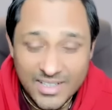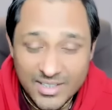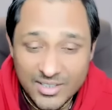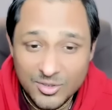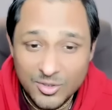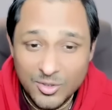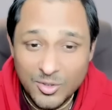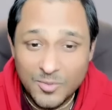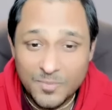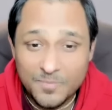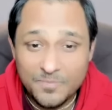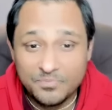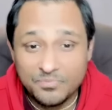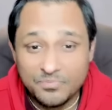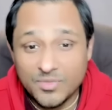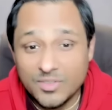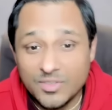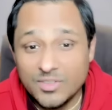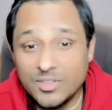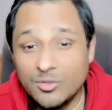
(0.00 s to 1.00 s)
So
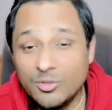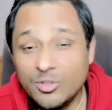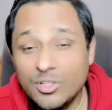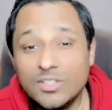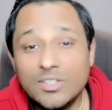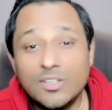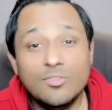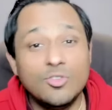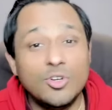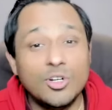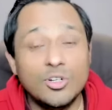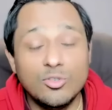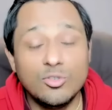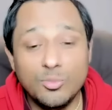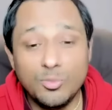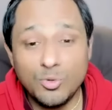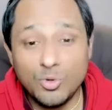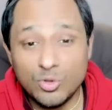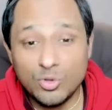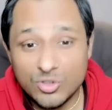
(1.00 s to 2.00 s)
during the Virgo
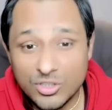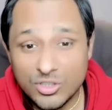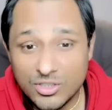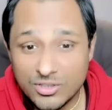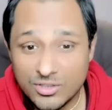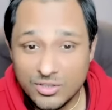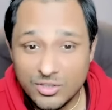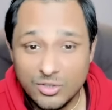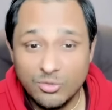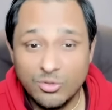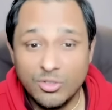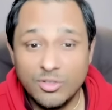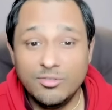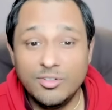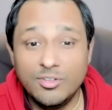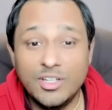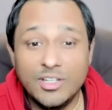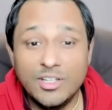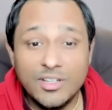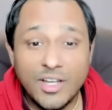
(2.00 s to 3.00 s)
portion, you will
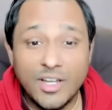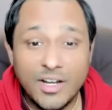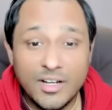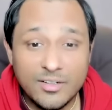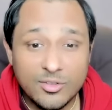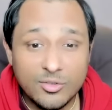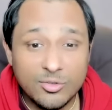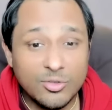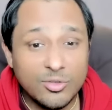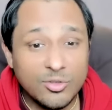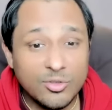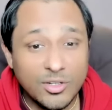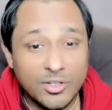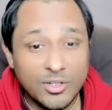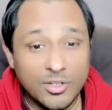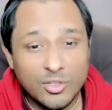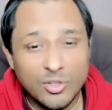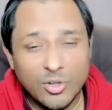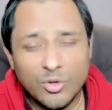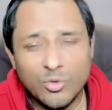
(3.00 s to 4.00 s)
feel that you know uh,
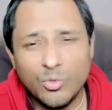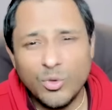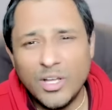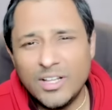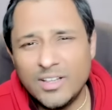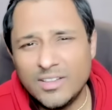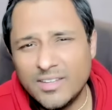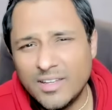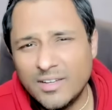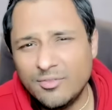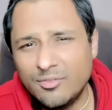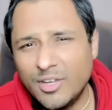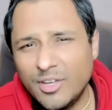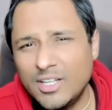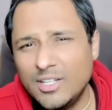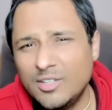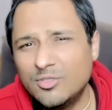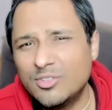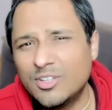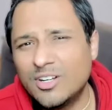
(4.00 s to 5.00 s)
your wealth and
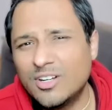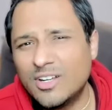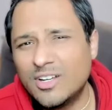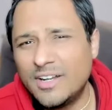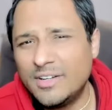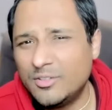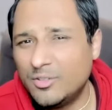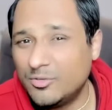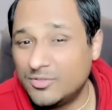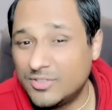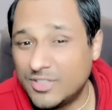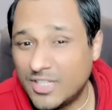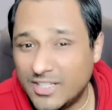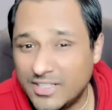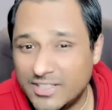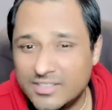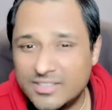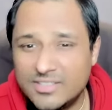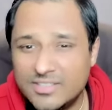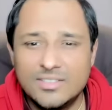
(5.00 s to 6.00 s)
values are kind of
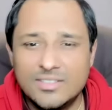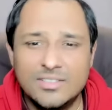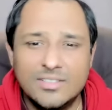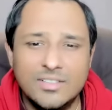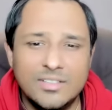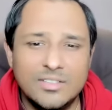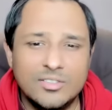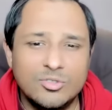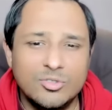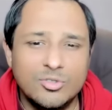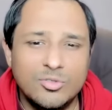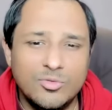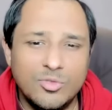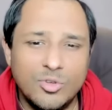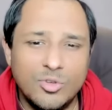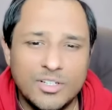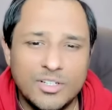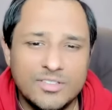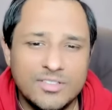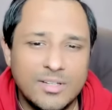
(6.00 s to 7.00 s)
challenged. Uh, so,
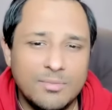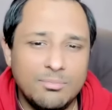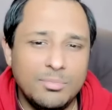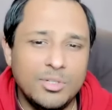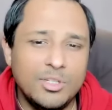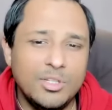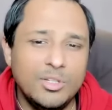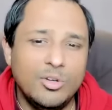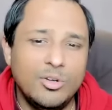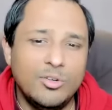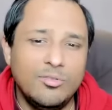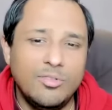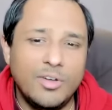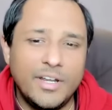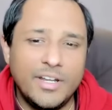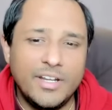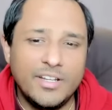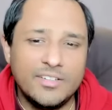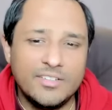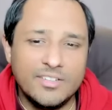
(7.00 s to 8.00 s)
for example, your
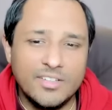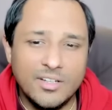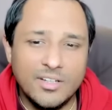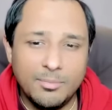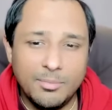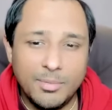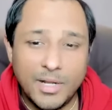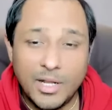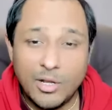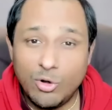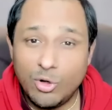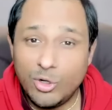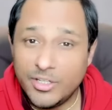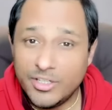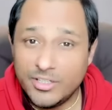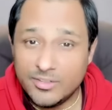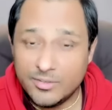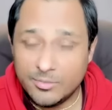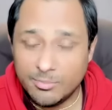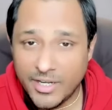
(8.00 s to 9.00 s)
financial
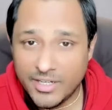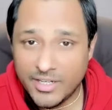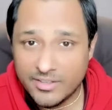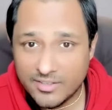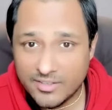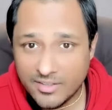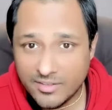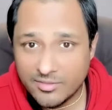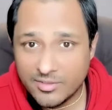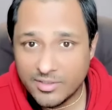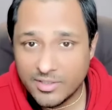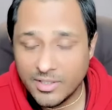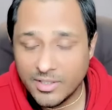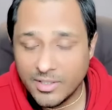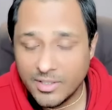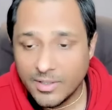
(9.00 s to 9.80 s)
priorities might shift